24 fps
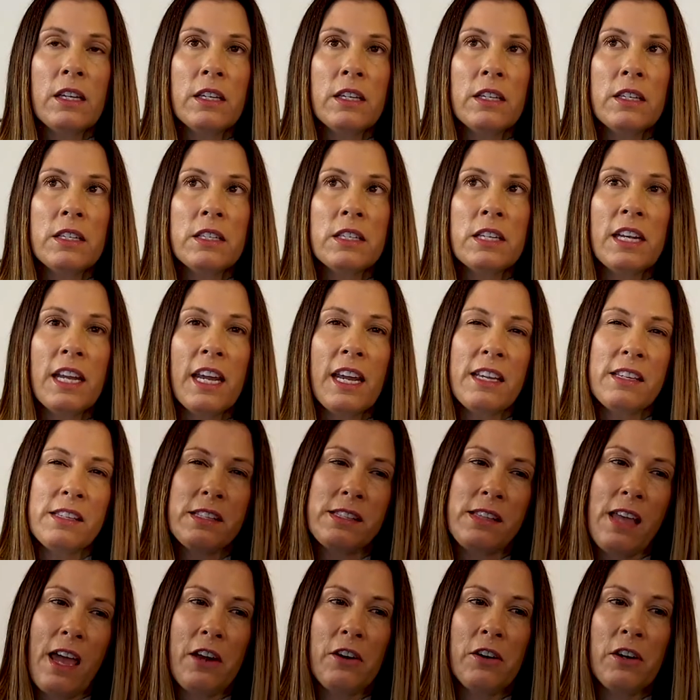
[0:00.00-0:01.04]
Today is
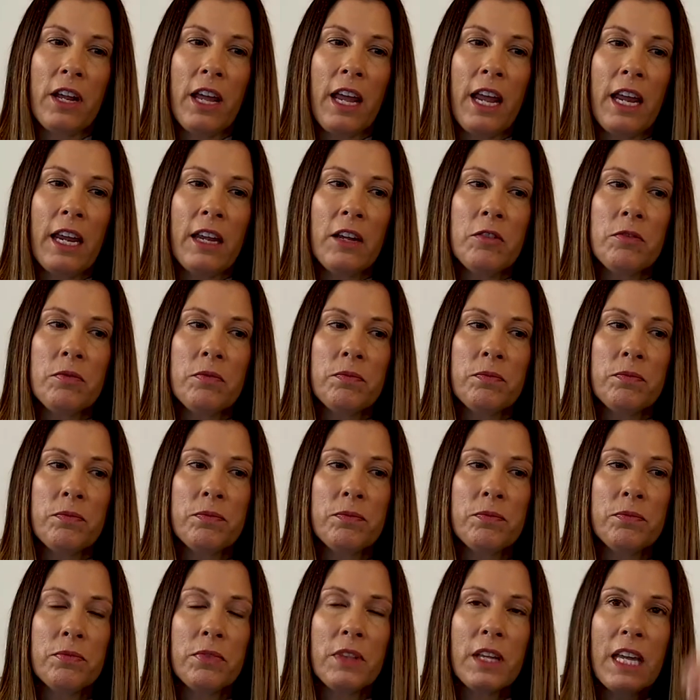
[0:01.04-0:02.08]
Saturday,
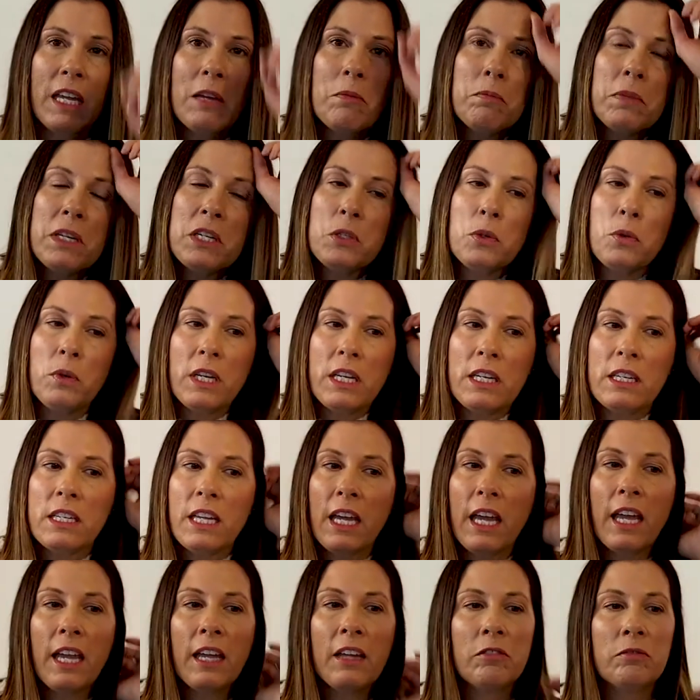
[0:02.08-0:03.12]
the in-between
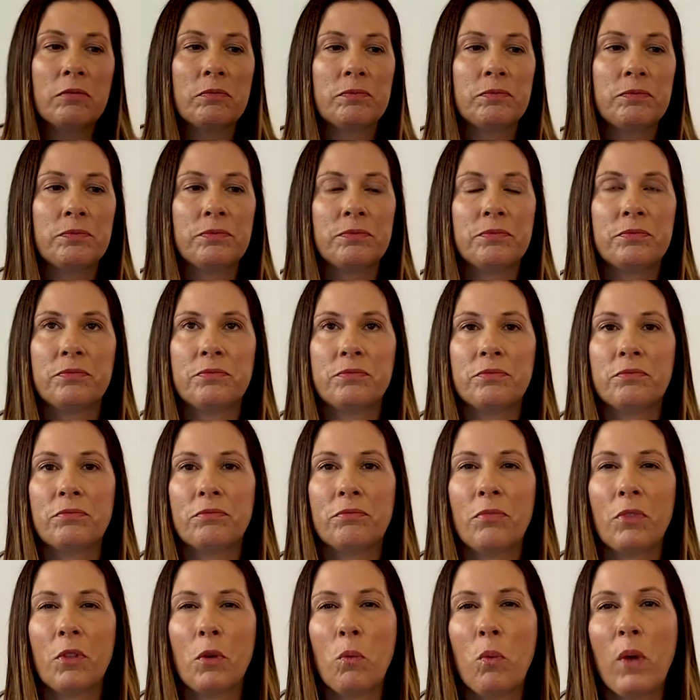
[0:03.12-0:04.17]
day,
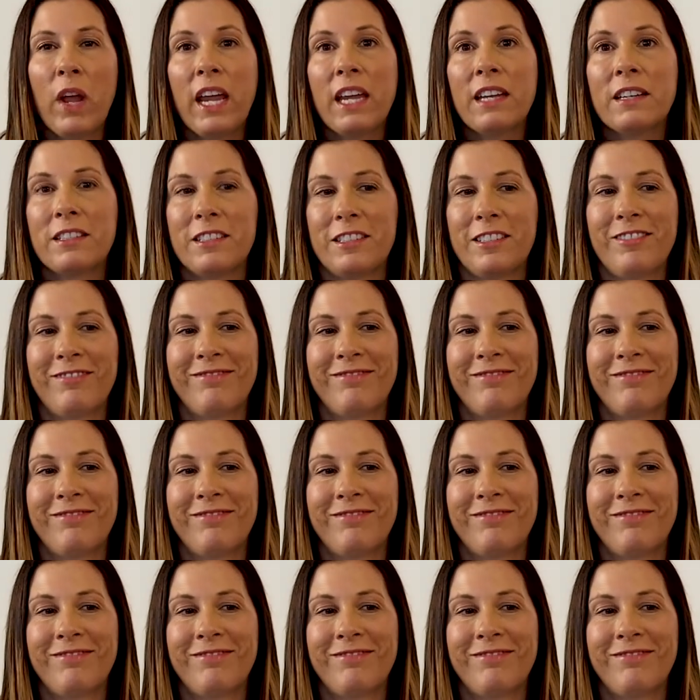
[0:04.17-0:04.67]
the wait.